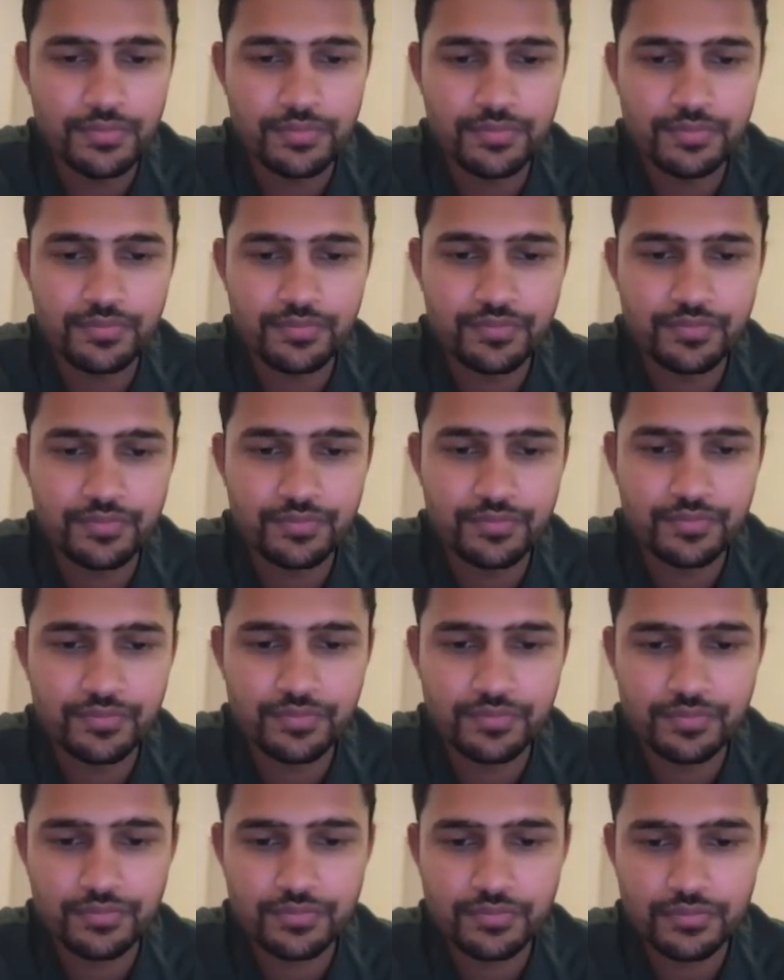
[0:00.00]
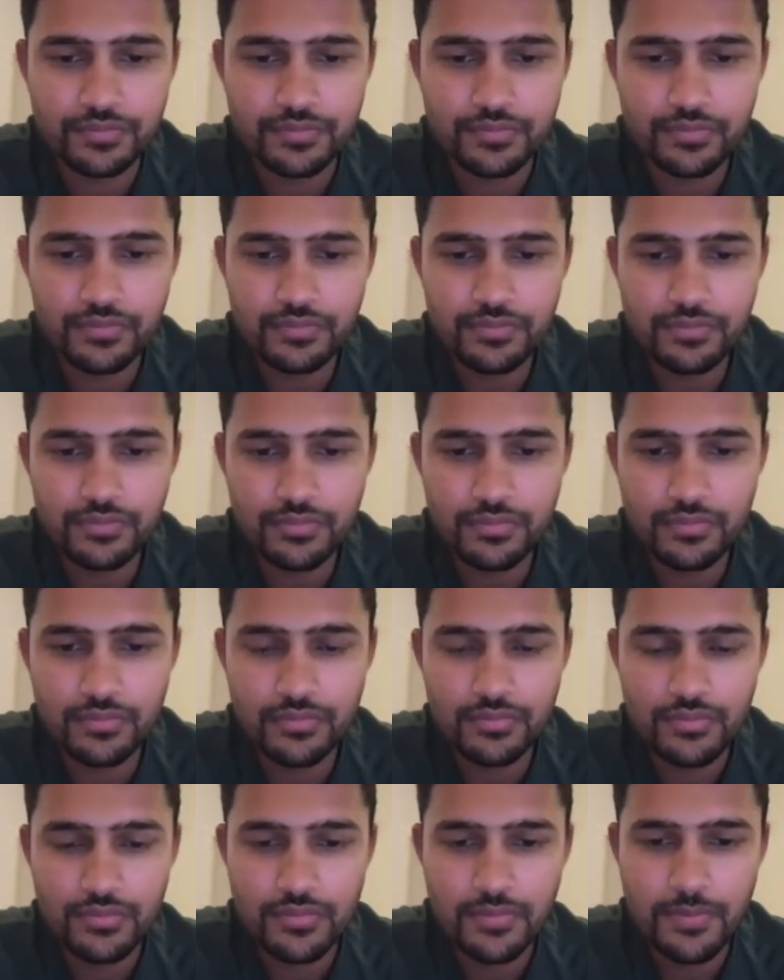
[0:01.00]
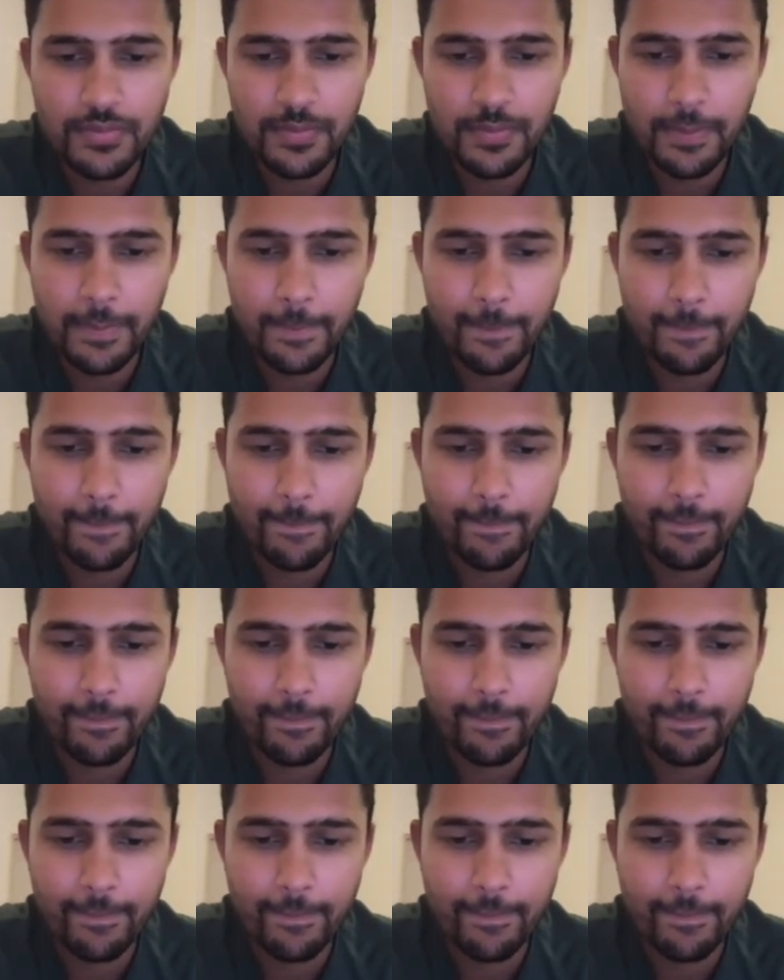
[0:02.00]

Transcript: Nothing is said.